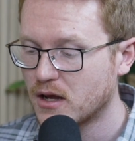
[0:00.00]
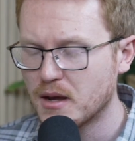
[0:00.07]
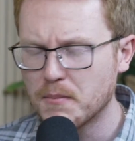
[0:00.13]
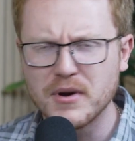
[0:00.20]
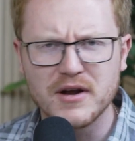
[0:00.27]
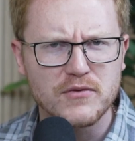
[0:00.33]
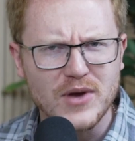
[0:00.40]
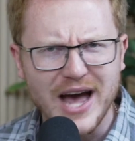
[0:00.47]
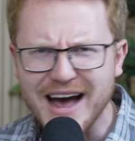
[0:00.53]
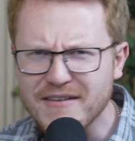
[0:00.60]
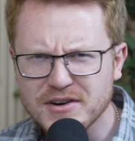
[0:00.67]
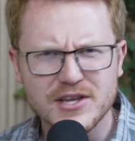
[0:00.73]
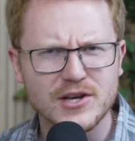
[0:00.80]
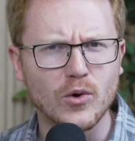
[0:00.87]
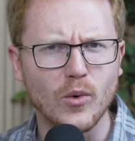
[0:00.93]
But if you have
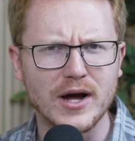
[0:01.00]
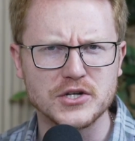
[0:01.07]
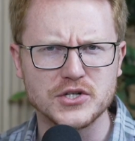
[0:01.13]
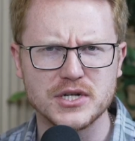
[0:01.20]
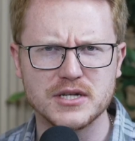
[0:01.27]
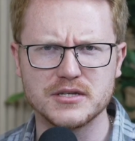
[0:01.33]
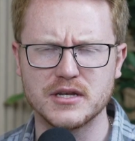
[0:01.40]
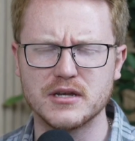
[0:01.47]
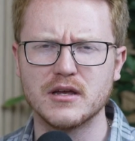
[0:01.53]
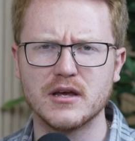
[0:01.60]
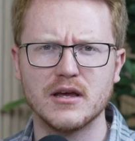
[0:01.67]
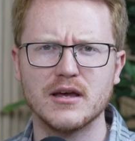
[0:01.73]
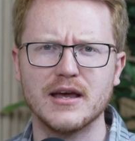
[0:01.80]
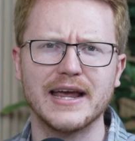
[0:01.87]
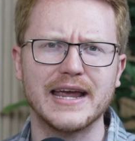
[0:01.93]
any questions, and
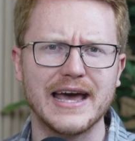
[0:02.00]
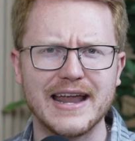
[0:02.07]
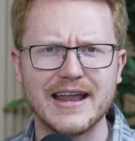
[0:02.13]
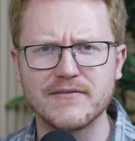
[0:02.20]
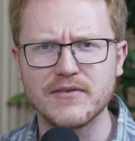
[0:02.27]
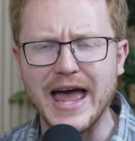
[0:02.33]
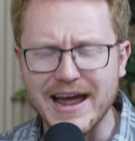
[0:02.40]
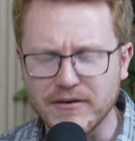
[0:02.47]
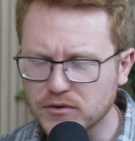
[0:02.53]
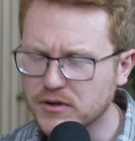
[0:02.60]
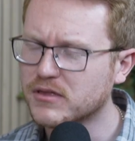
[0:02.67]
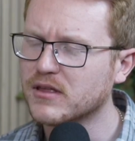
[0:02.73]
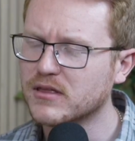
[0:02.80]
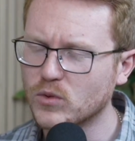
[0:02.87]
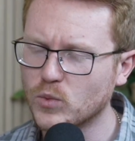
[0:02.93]
again, out of
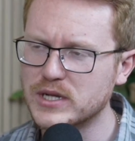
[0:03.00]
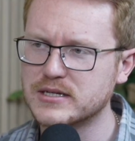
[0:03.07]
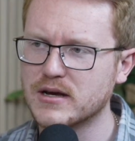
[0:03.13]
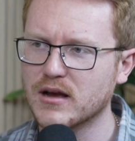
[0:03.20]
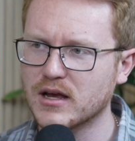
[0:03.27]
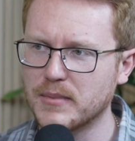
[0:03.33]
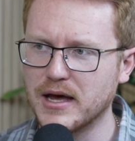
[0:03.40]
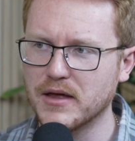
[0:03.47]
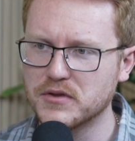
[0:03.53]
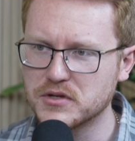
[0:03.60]
everything that we talk about,